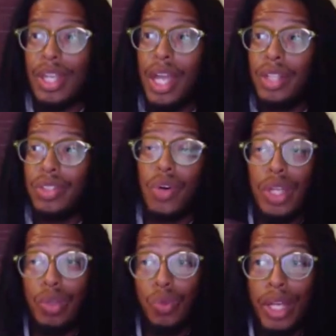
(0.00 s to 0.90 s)
And so
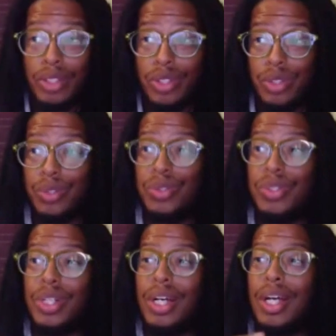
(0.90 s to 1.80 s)
he went
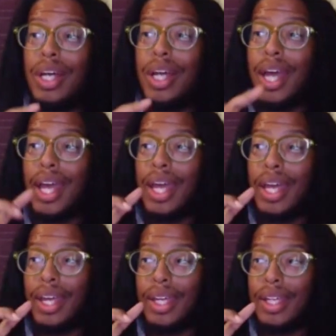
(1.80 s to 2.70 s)
to
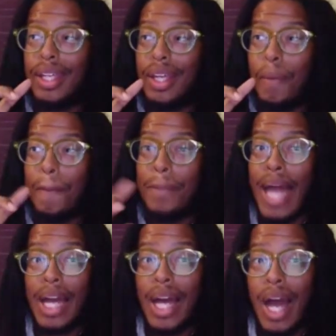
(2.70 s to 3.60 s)
a
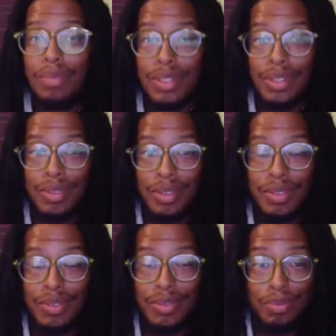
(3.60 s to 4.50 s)
black ops
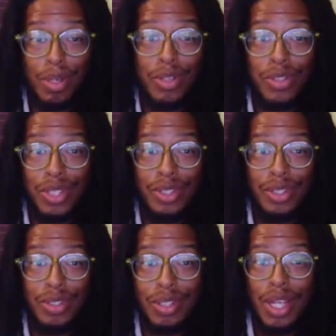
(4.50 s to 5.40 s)
person
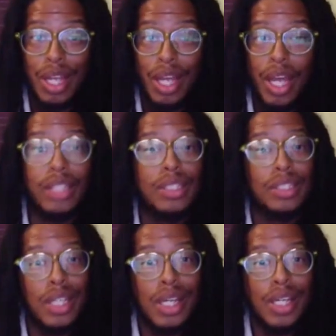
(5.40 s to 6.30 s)
and
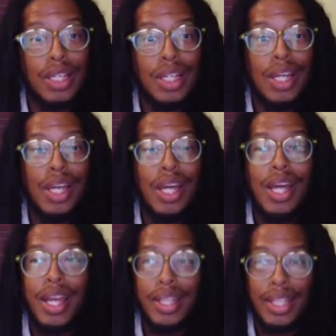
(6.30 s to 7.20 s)
said,
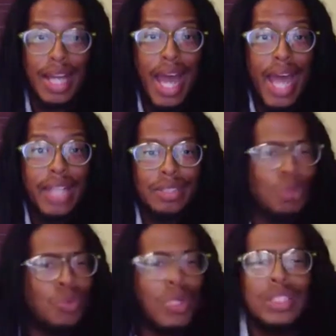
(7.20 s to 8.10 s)
the guy asked him, well,
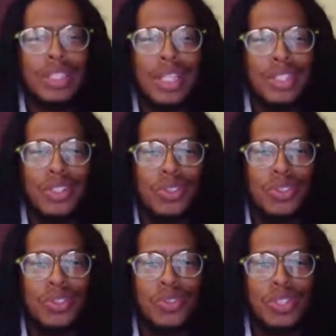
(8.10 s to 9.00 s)
what's
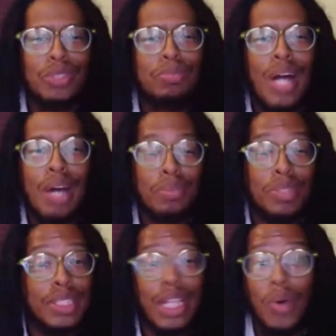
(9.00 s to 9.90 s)
the problem? He
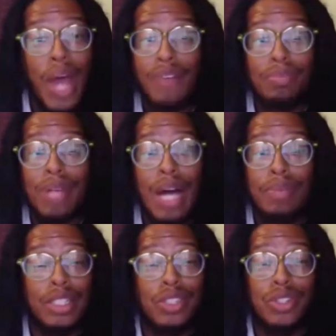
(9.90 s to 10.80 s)
said, I don't have a problem,
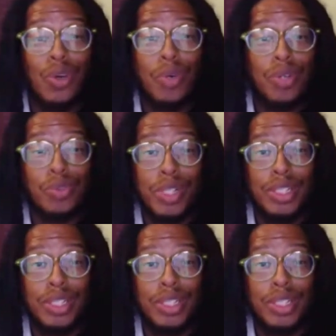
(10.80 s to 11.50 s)
I just don't want one.